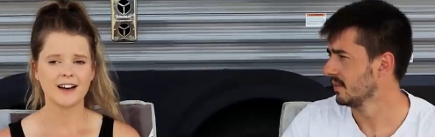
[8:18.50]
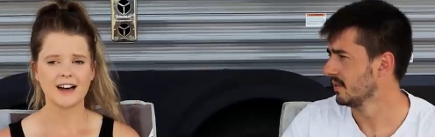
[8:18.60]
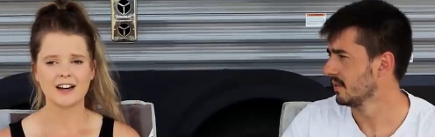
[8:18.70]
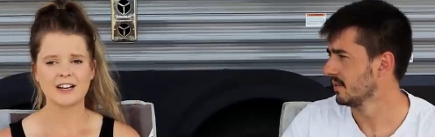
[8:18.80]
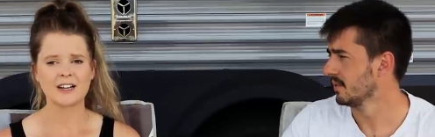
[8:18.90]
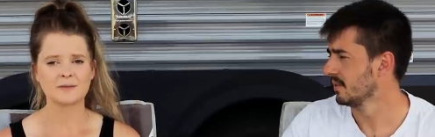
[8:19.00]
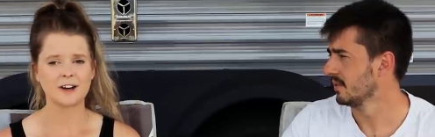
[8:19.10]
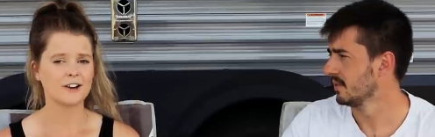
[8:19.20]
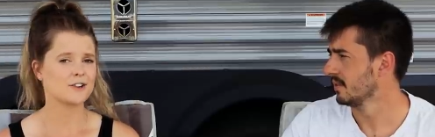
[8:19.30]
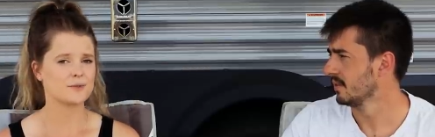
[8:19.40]

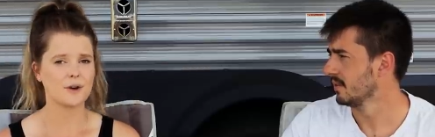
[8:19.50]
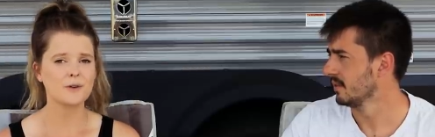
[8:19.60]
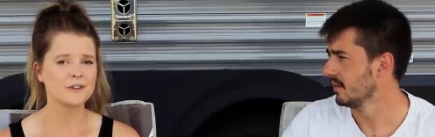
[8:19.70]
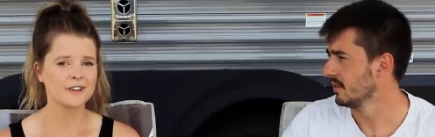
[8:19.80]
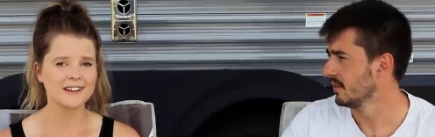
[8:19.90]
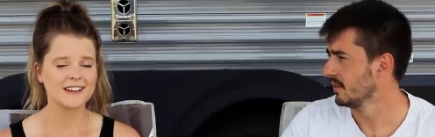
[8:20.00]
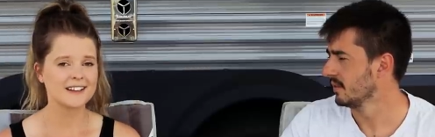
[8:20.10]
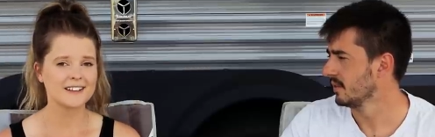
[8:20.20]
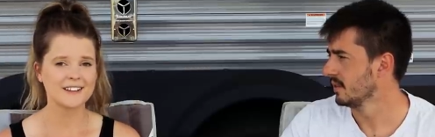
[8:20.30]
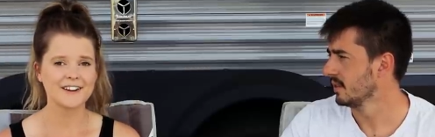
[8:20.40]
Speaker 1: our drone already
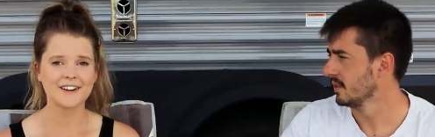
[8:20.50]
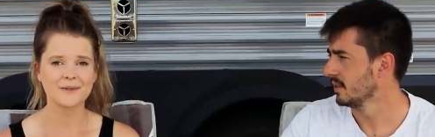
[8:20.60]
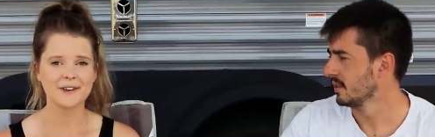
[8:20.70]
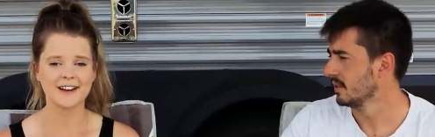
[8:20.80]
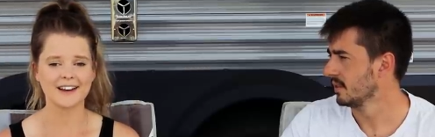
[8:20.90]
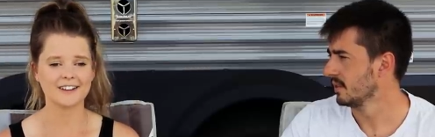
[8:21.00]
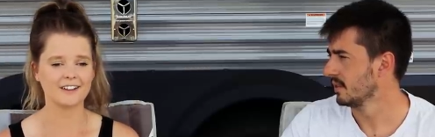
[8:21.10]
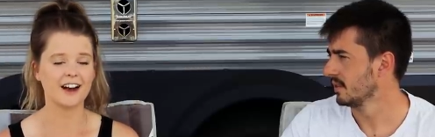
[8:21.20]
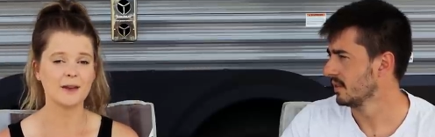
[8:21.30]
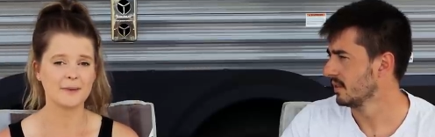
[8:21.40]
in there. We had
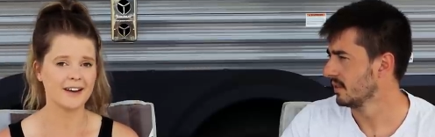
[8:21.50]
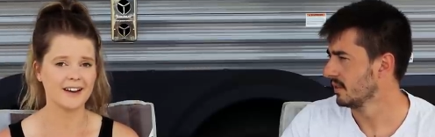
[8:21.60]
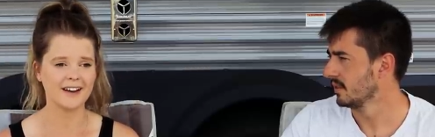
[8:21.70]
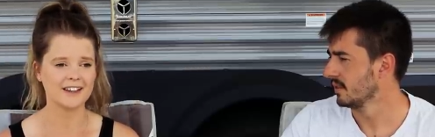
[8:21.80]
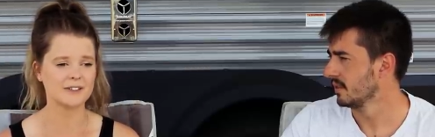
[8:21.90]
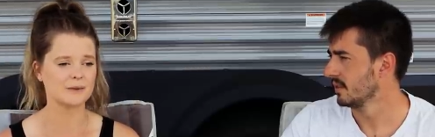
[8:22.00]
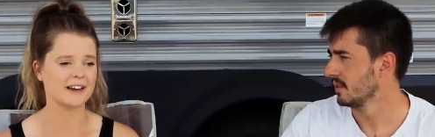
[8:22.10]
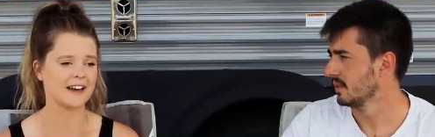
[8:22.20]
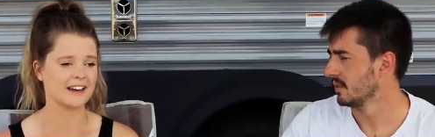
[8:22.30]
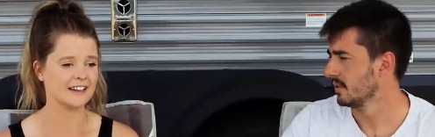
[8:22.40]
our iPads, we
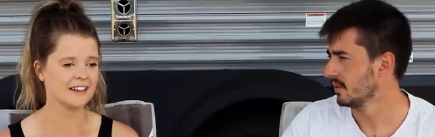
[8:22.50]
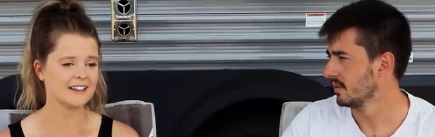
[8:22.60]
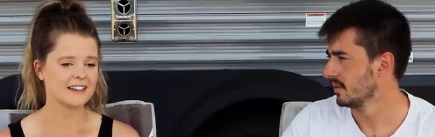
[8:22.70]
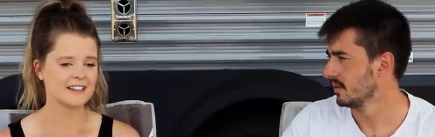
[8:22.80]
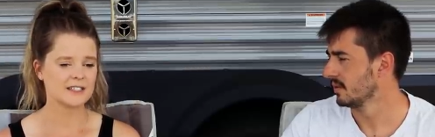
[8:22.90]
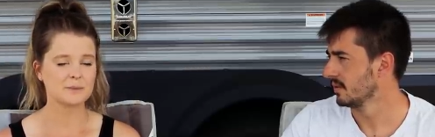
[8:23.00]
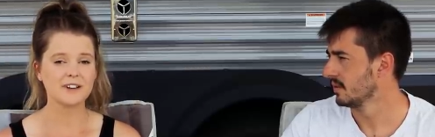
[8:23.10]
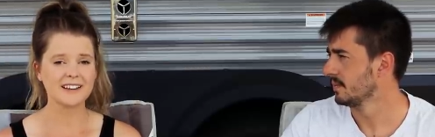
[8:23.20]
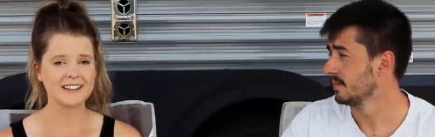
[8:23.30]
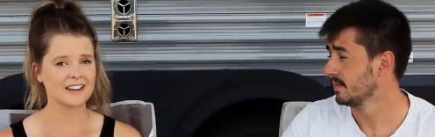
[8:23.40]
had some
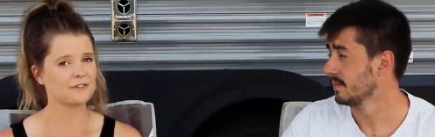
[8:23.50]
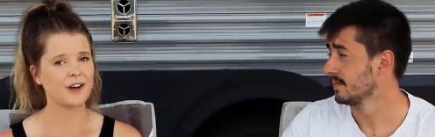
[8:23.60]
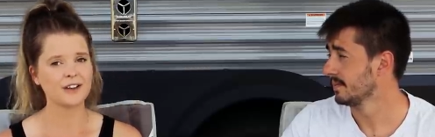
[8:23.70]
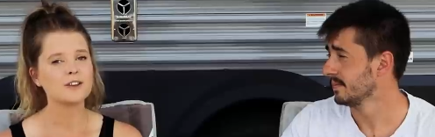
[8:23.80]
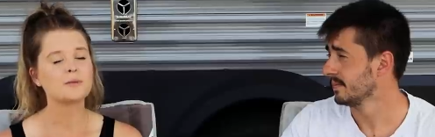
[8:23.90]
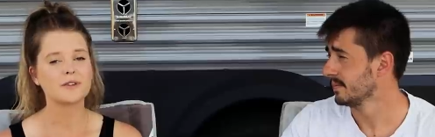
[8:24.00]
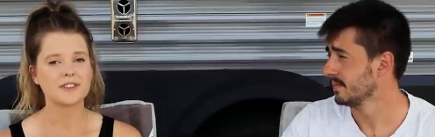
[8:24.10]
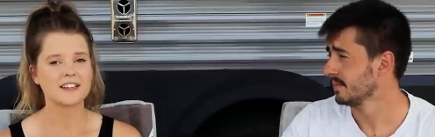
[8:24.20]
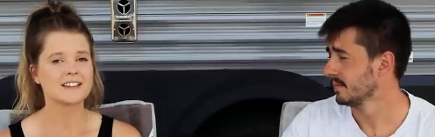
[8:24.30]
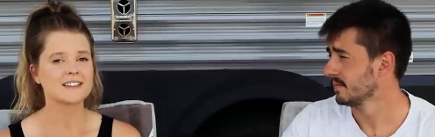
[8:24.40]
pretty like valuable
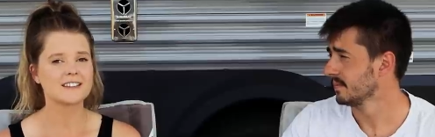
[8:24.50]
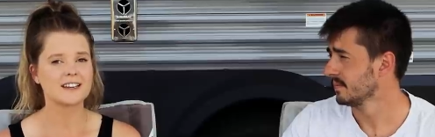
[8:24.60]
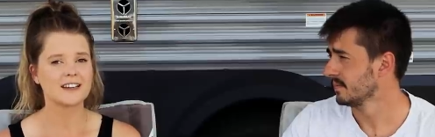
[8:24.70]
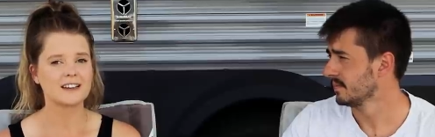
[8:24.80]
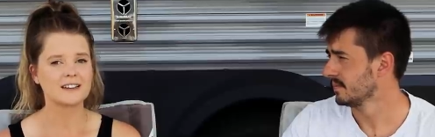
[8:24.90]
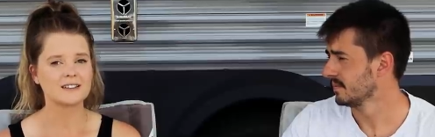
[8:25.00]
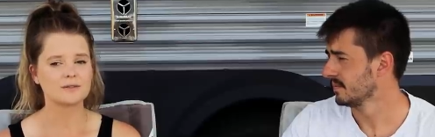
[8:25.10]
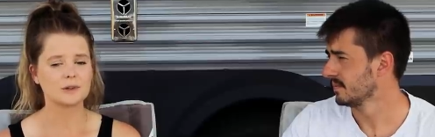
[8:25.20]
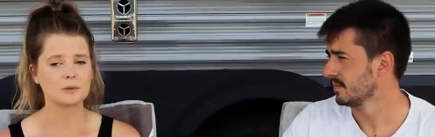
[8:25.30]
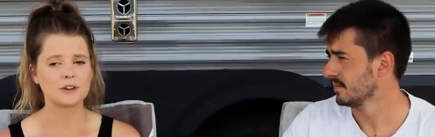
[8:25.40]
things that
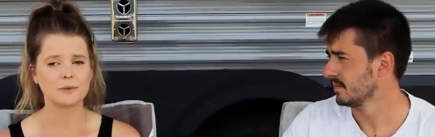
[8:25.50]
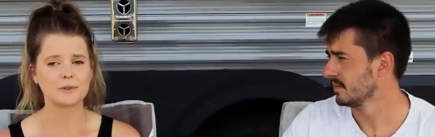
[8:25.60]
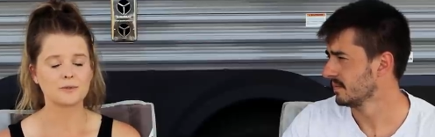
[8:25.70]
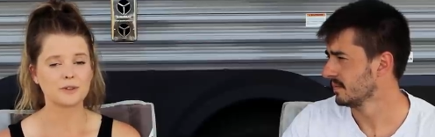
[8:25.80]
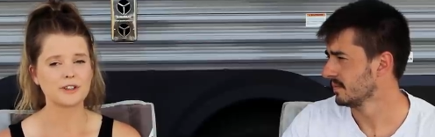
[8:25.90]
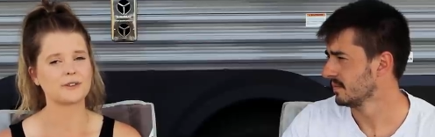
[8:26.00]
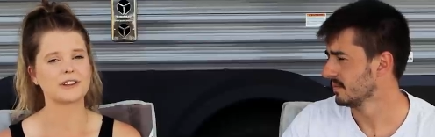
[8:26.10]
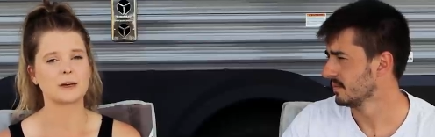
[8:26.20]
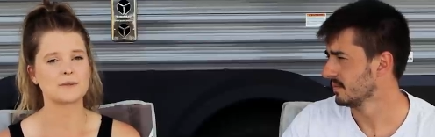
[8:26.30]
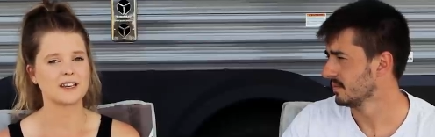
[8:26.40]
we would have been really,
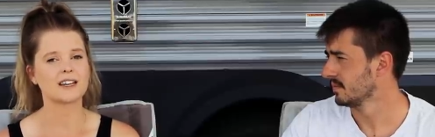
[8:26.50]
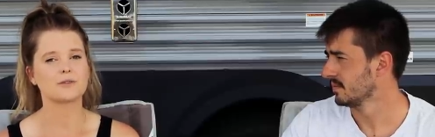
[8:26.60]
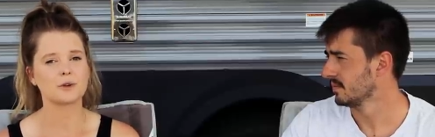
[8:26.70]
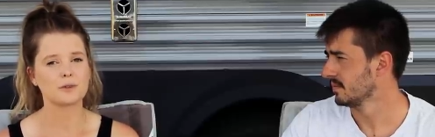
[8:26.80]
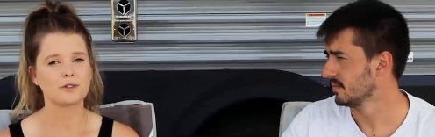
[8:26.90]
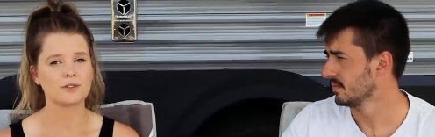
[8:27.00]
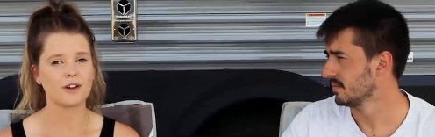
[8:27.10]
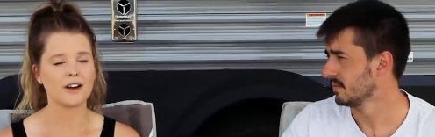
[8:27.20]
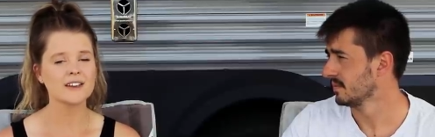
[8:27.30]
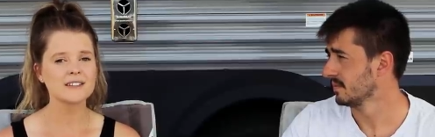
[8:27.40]
really upset if we would have
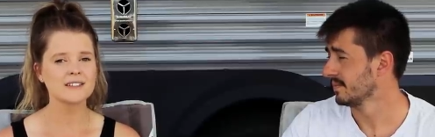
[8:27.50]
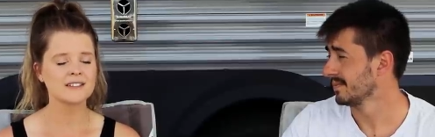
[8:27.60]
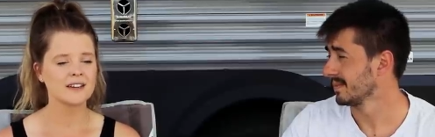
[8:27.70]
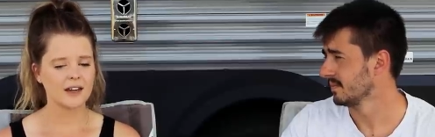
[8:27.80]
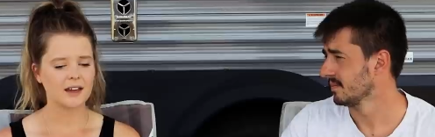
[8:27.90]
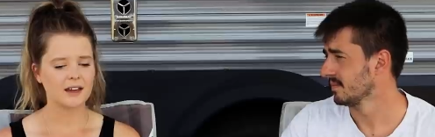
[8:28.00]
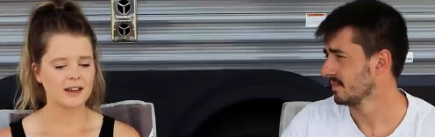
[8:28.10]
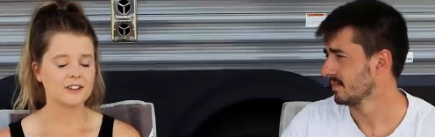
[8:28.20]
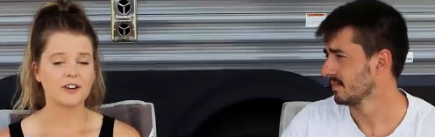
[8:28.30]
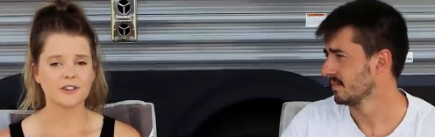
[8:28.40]
lost.
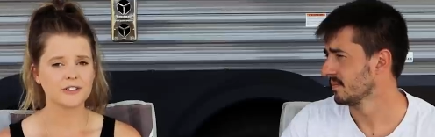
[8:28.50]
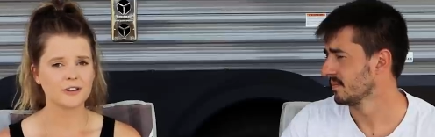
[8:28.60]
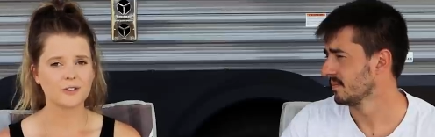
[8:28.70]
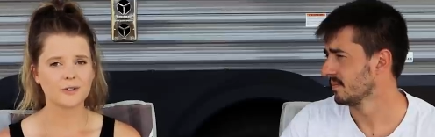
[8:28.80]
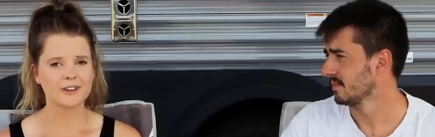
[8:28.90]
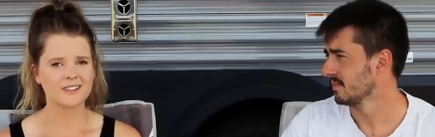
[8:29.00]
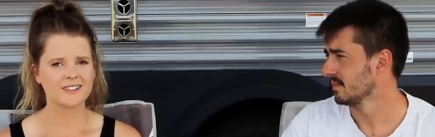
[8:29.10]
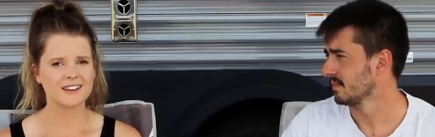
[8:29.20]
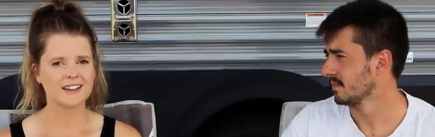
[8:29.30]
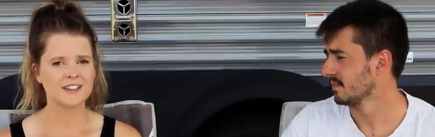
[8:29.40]
And also,
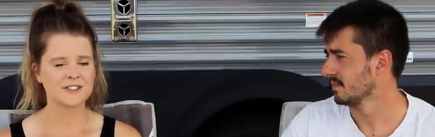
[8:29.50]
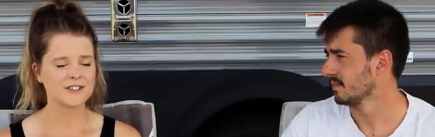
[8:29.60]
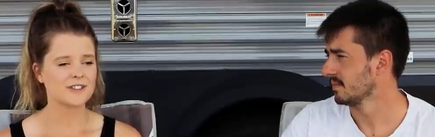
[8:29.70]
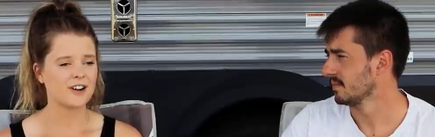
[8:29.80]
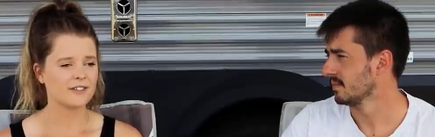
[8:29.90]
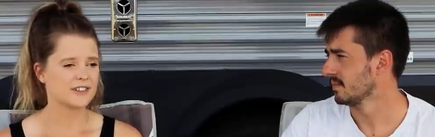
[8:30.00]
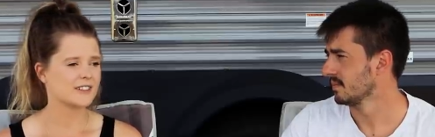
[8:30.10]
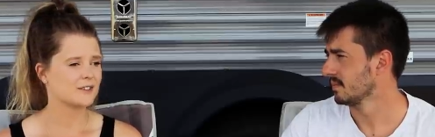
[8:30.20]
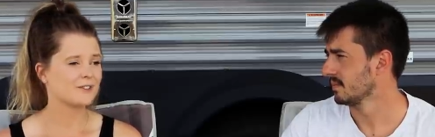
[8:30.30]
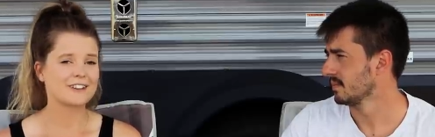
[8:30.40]
it's just
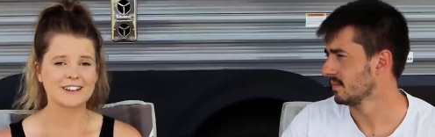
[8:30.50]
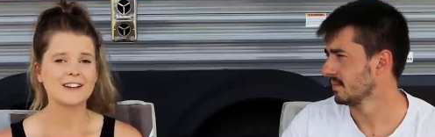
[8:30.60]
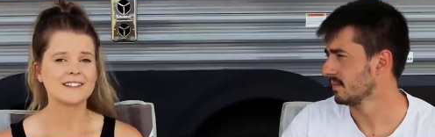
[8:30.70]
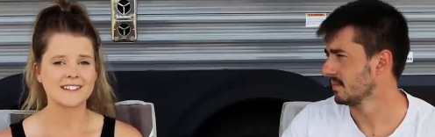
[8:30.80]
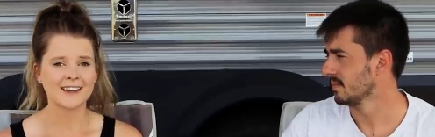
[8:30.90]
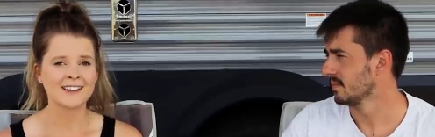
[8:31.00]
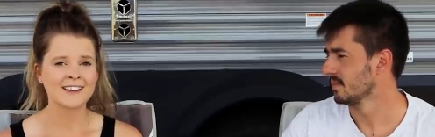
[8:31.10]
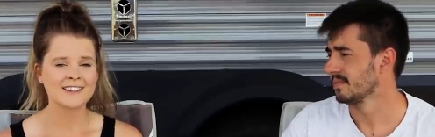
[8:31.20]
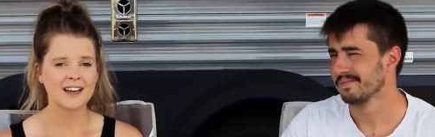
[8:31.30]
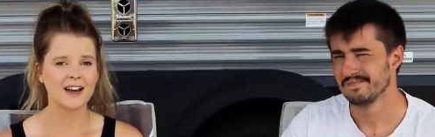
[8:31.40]
obviously really
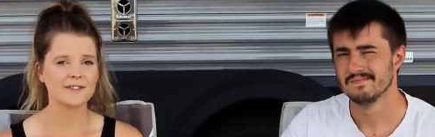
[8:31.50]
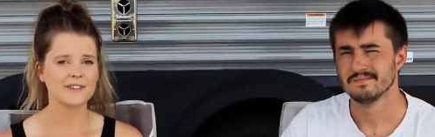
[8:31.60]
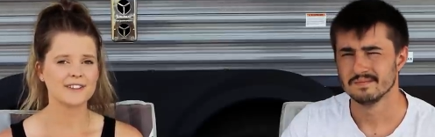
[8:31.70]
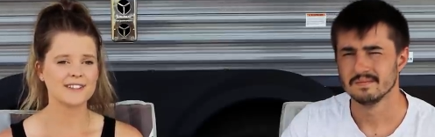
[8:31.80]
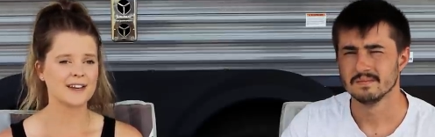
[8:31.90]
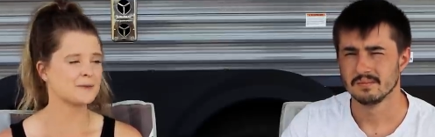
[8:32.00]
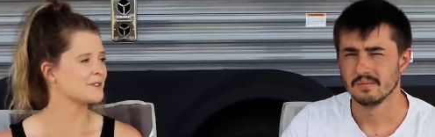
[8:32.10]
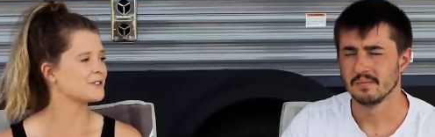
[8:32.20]
unsettling to have some